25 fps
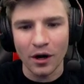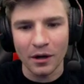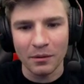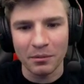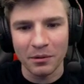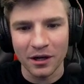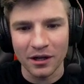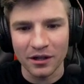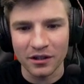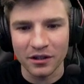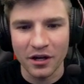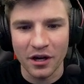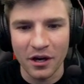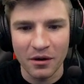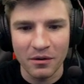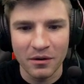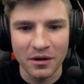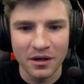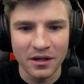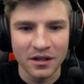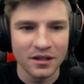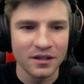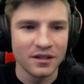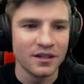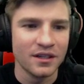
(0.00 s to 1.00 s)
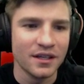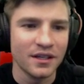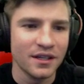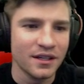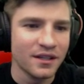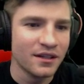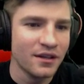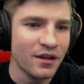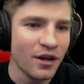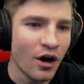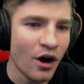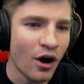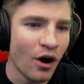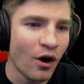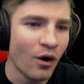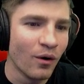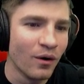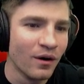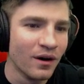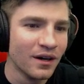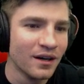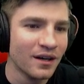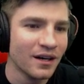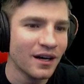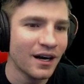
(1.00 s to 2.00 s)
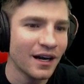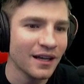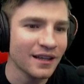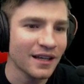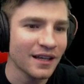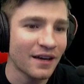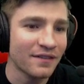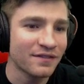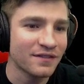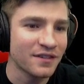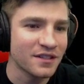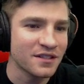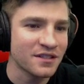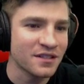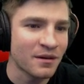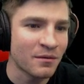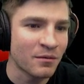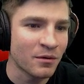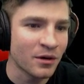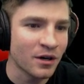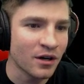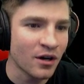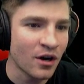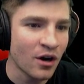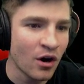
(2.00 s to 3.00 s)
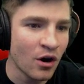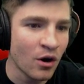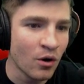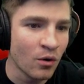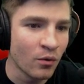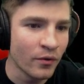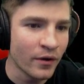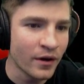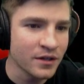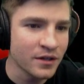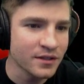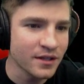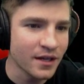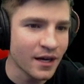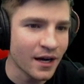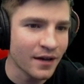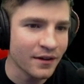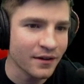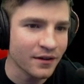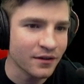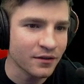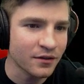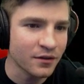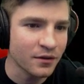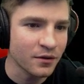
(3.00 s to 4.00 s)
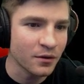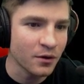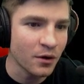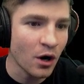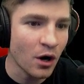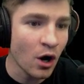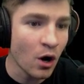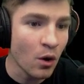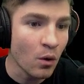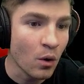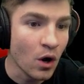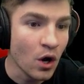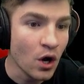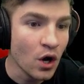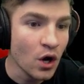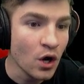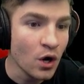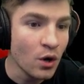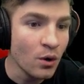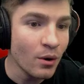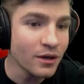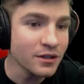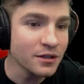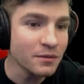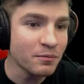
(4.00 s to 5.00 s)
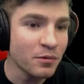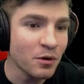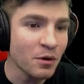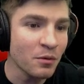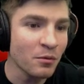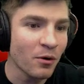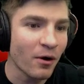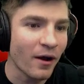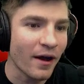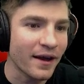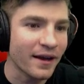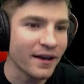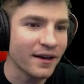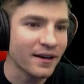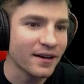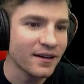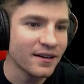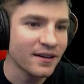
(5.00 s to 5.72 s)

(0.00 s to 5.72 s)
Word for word: bottle go? No, I left it somewhere. Oh, there's the Oh, who has a boomerang?